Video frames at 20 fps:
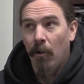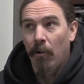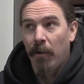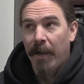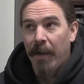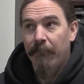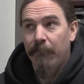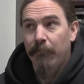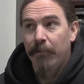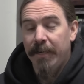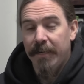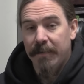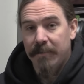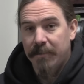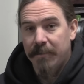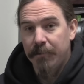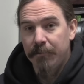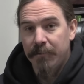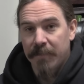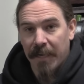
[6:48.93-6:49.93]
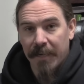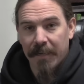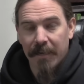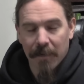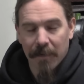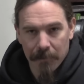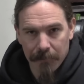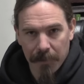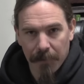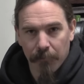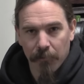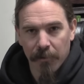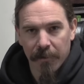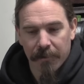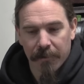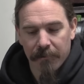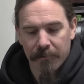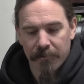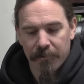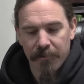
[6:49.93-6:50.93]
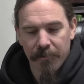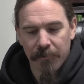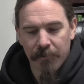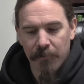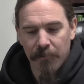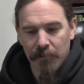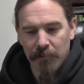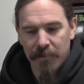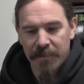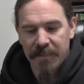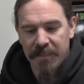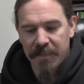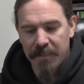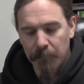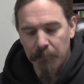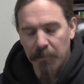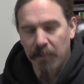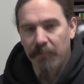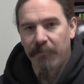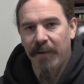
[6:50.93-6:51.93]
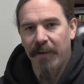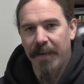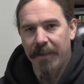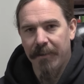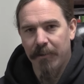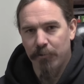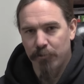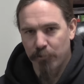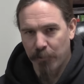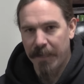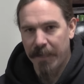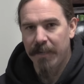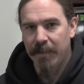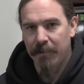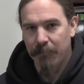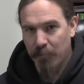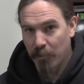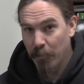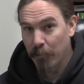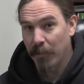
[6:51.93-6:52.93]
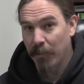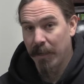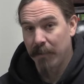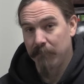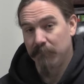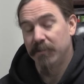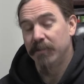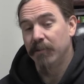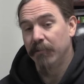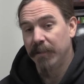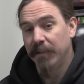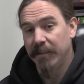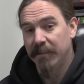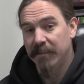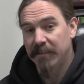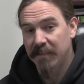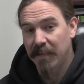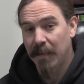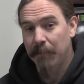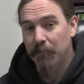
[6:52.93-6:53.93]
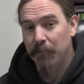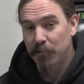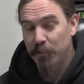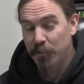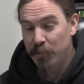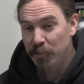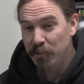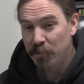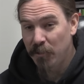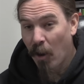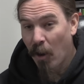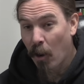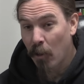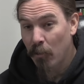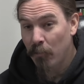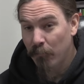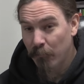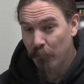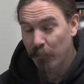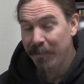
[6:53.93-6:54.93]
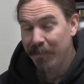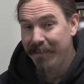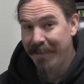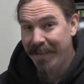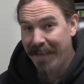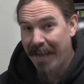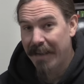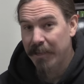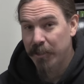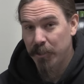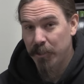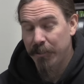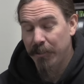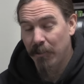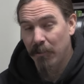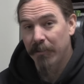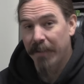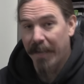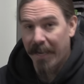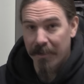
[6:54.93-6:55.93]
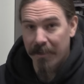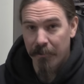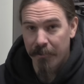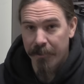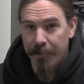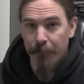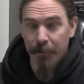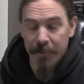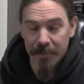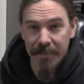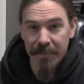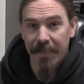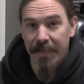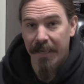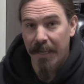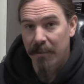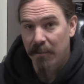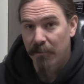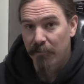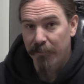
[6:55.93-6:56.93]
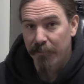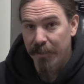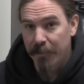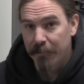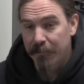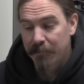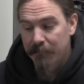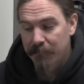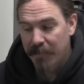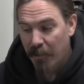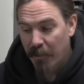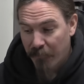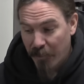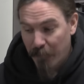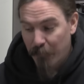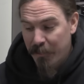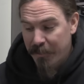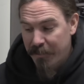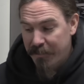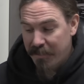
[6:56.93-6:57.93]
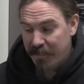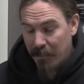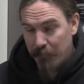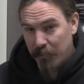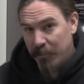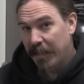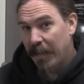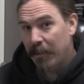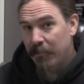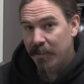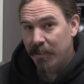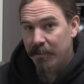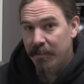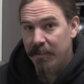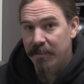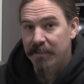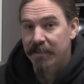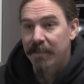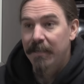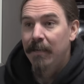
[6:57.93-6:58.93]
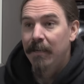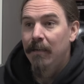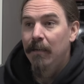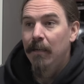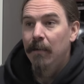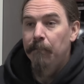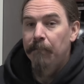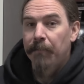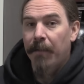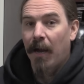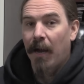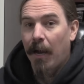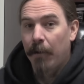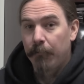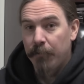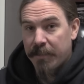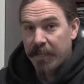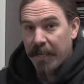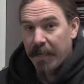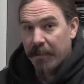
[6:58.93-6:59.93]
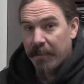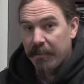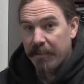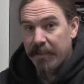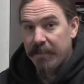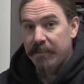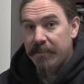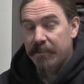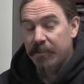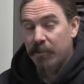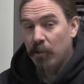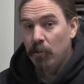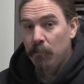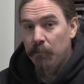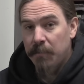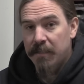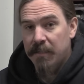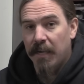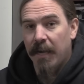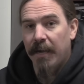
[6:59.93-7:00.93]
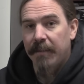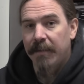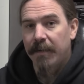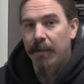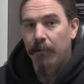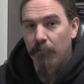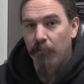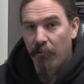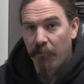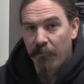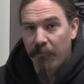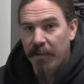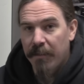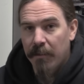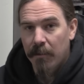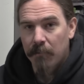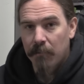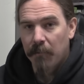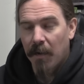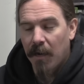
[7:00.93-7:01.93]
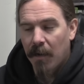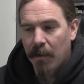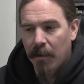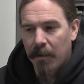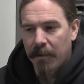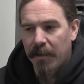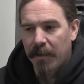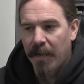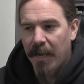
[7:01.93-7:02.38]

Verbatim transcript: every excuse I can come up with to simplify their training programs so that the snipers aren't really actually all that good once they get in the field. Now, if I want to double down on this, I would take these scopes and then I would fit them on